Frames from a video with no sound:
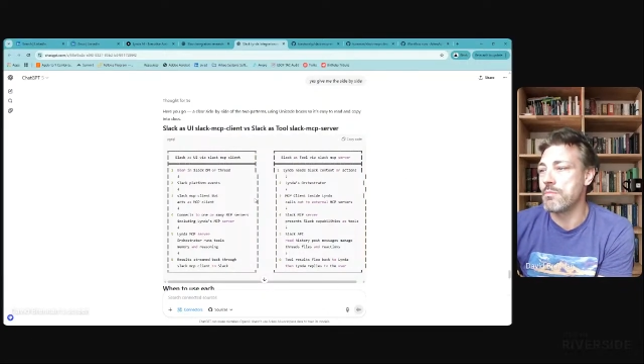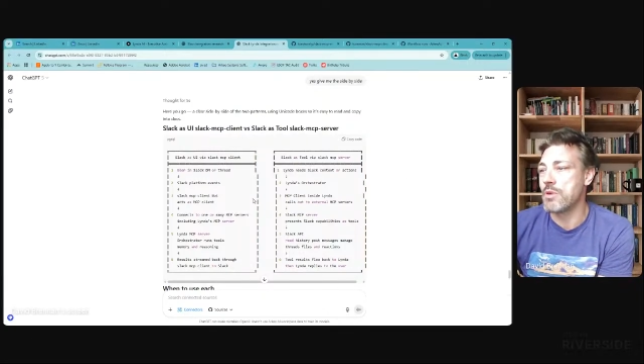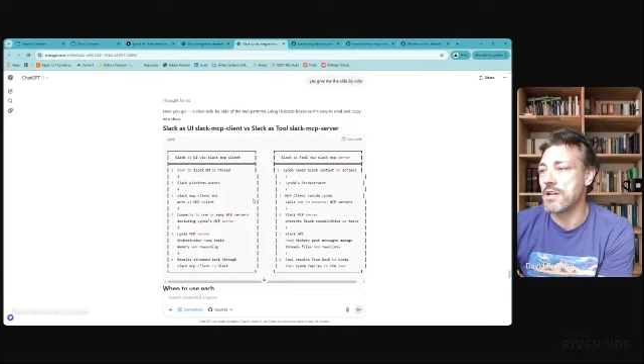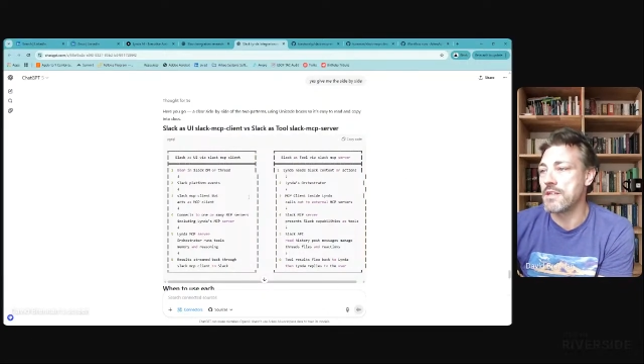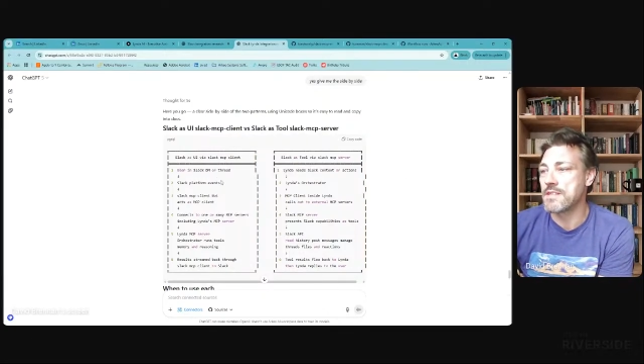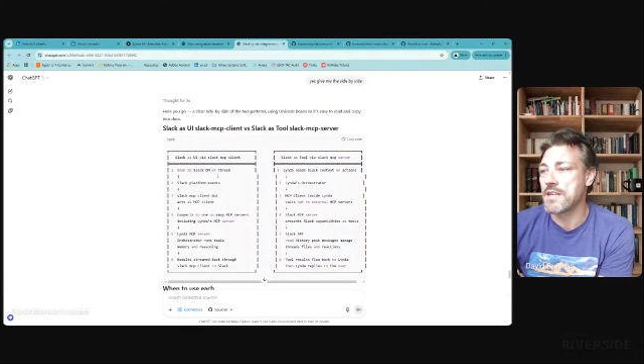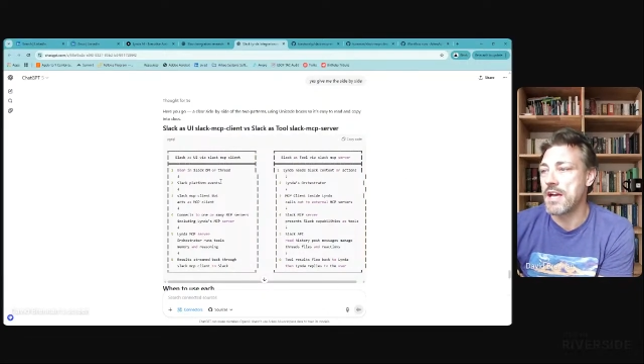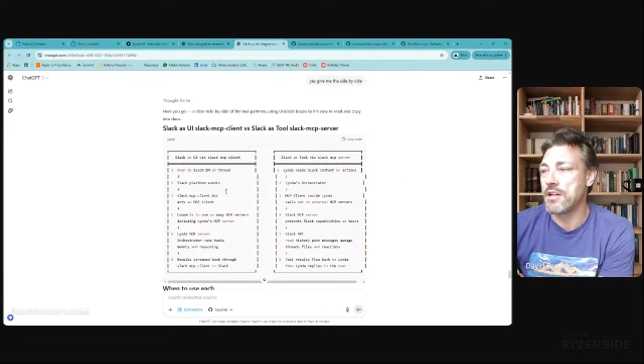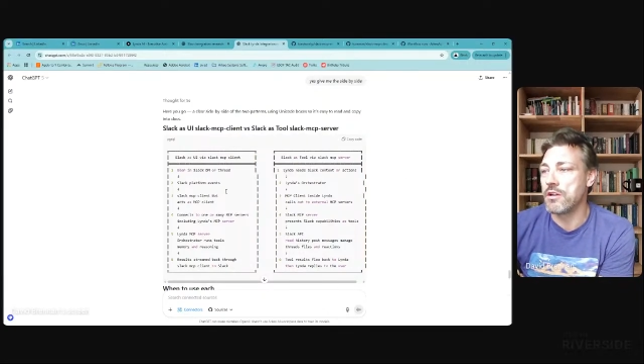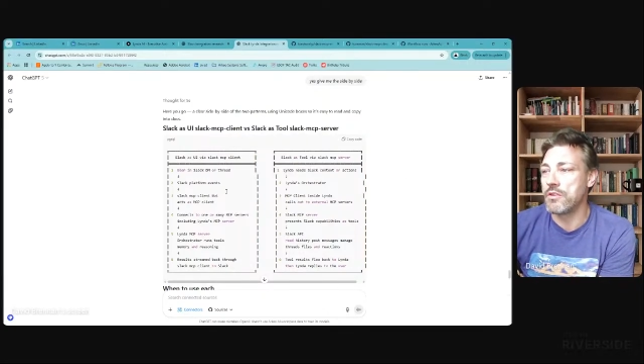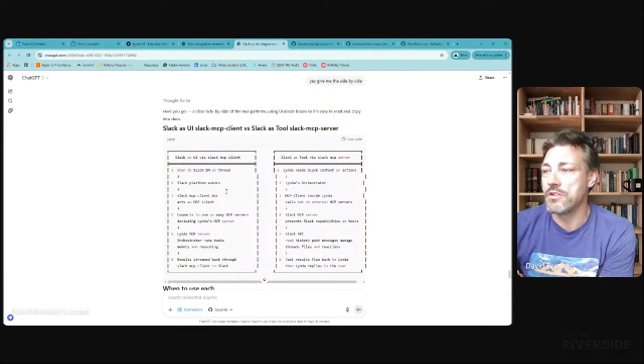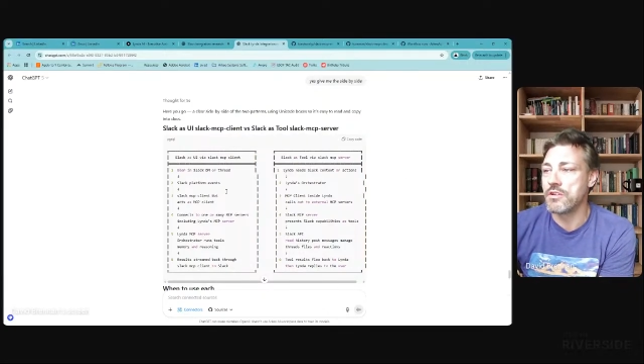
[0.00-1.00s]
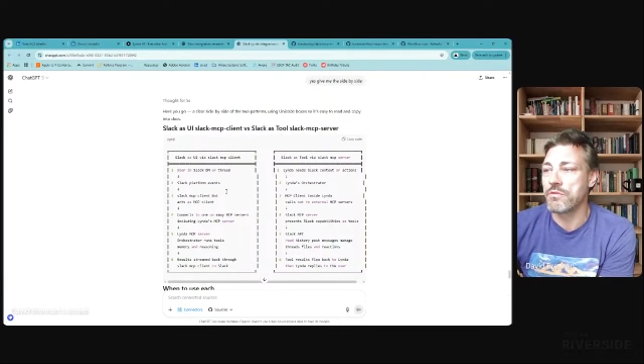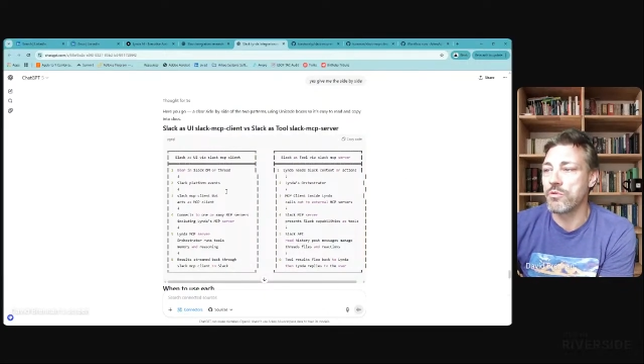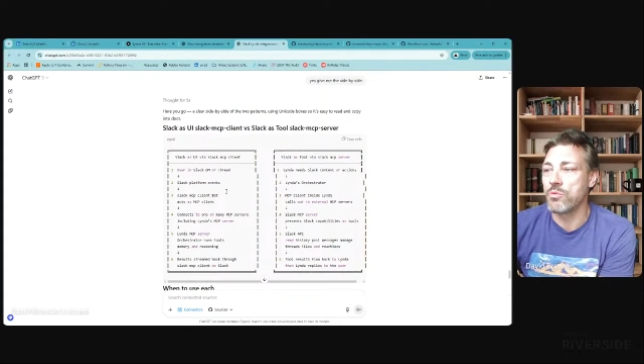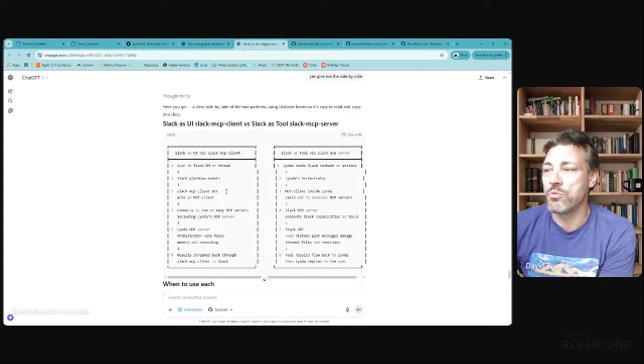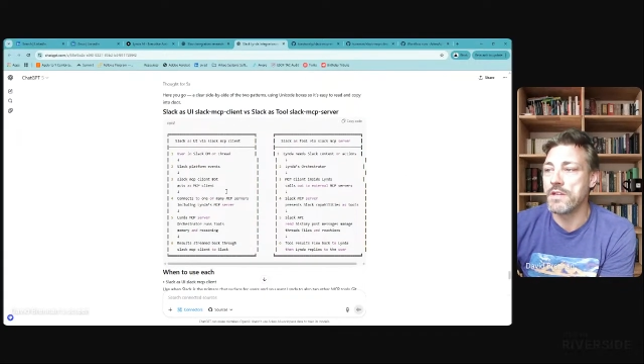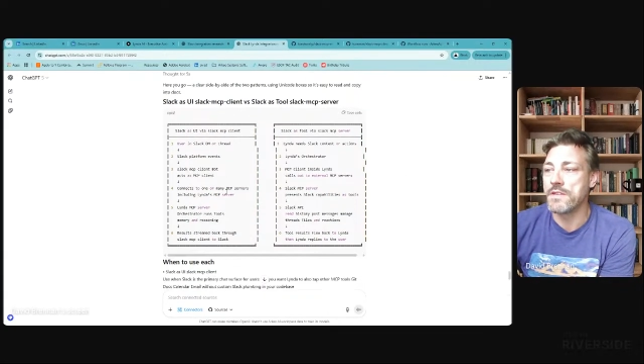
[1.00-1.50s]
by side on the different
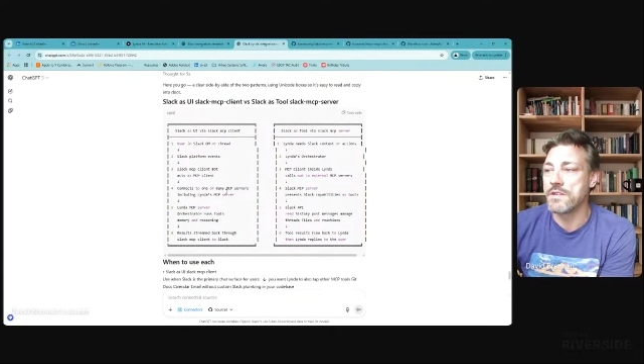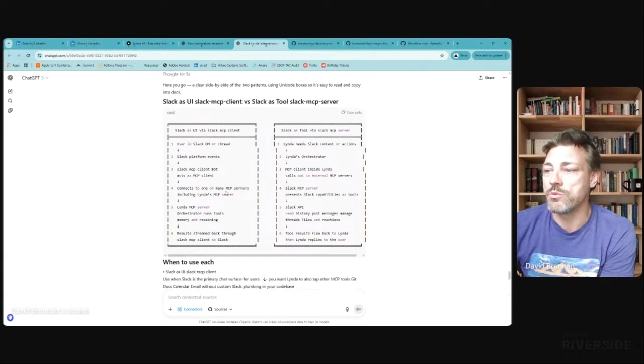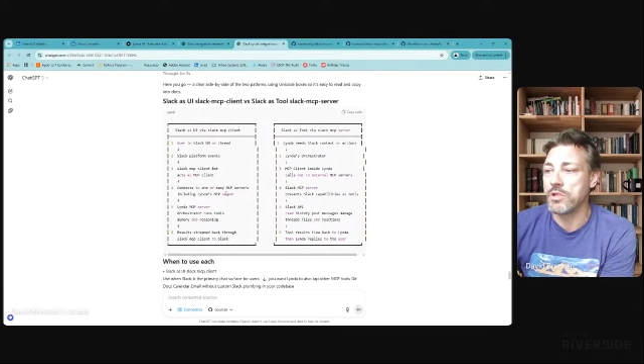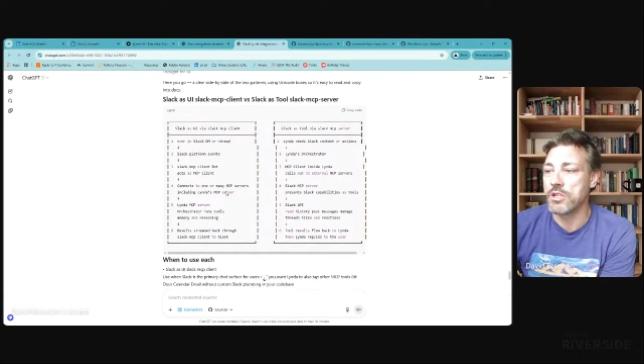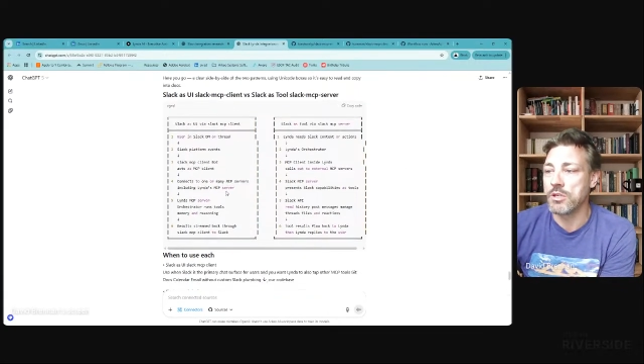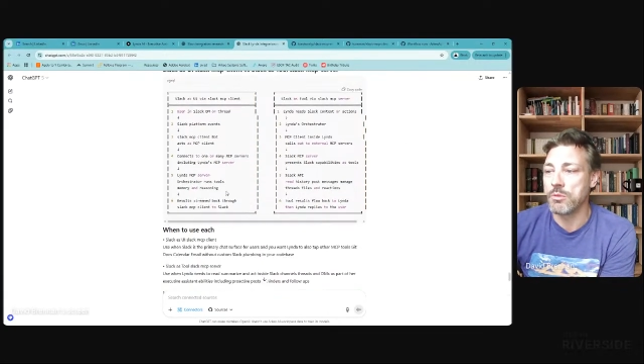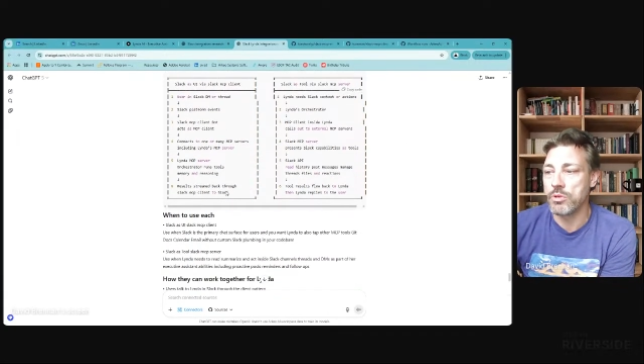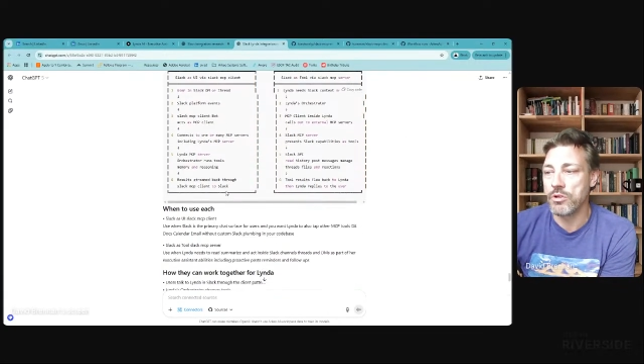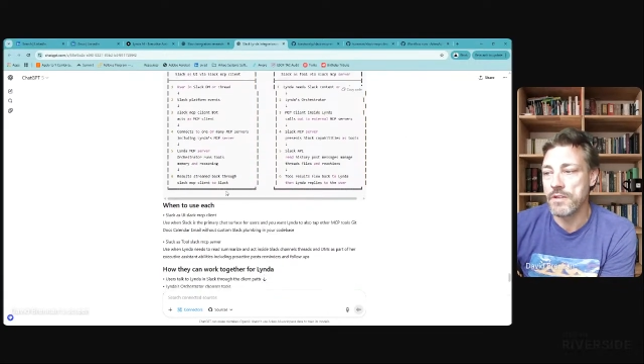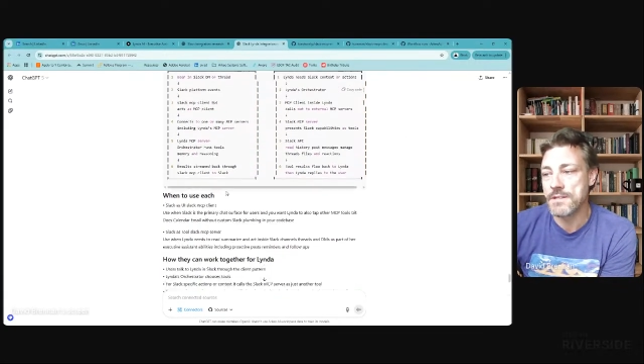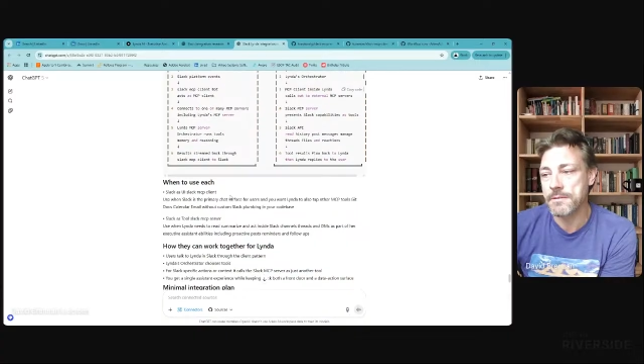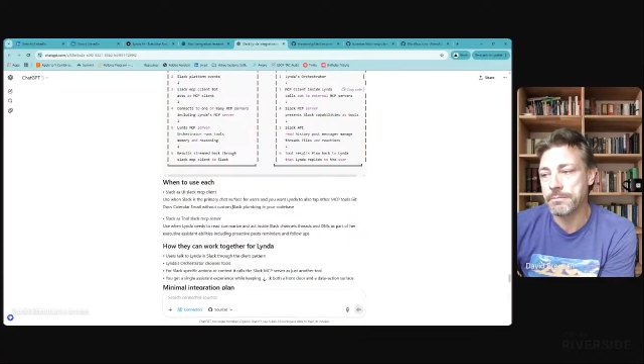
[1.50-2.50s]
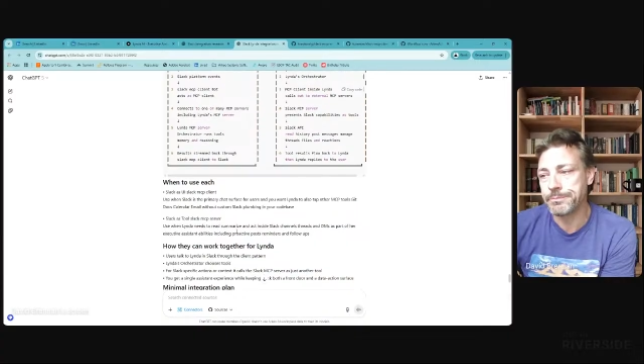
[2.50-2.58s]
ways that we can build this.